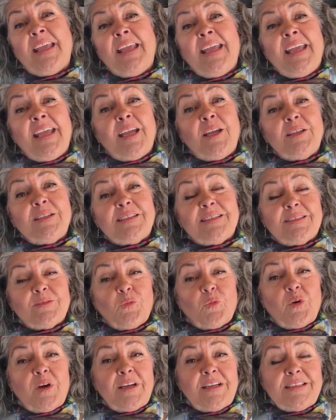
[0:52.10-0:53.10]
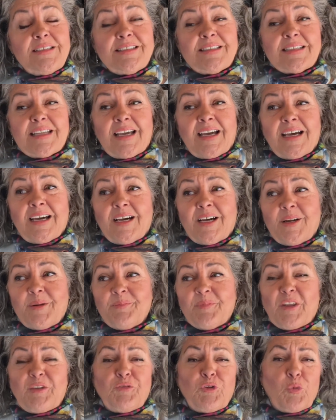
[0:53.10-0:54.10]
it was, um,
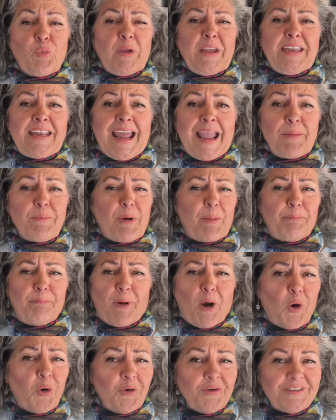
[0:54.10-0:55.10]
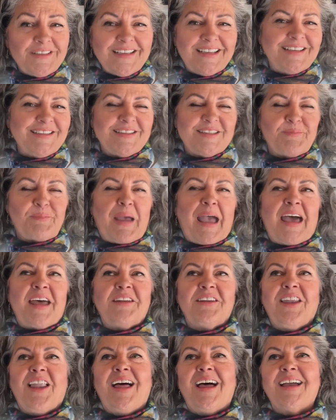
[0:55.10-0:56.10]
if you rename a boat, it's
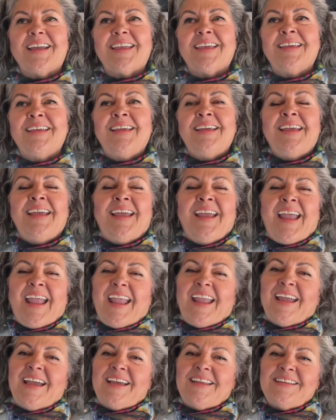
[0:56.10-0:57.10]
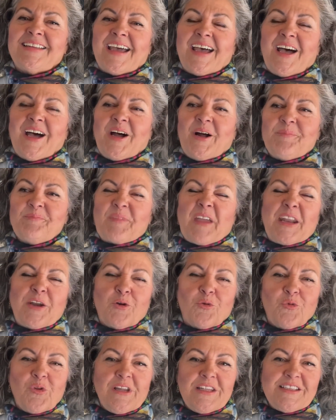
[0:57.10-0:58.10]
bad luck. And um, I
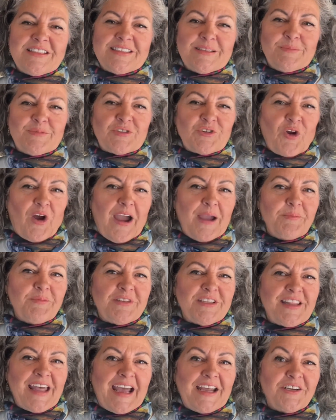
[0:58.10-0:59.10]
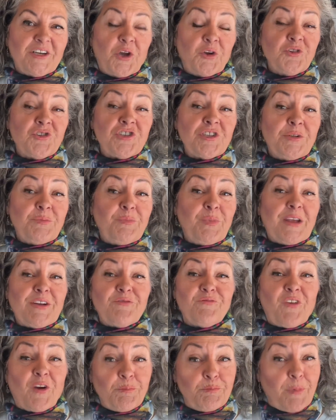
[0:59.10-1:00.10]
don't really subscribe to that notion, but
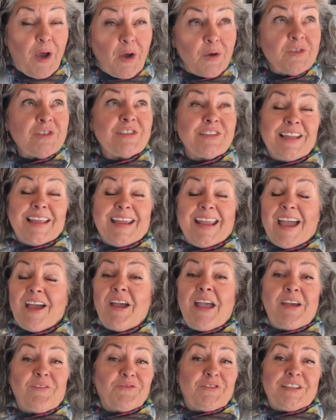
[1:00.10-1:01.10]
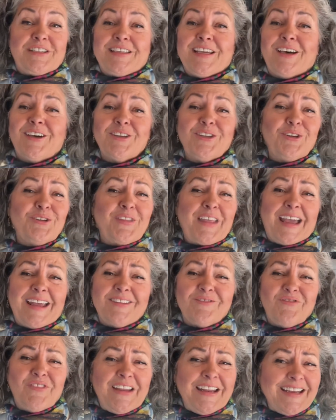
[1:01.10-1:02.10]
mostly I have to tell you that
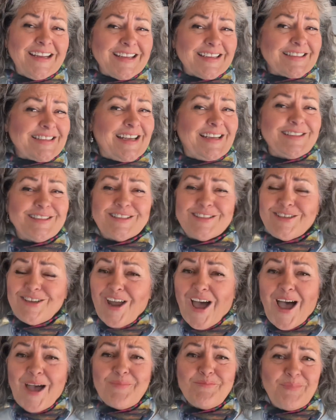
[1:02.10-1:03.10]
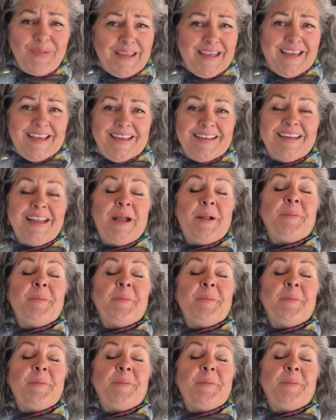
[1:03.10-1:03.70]
Phoenyx has not been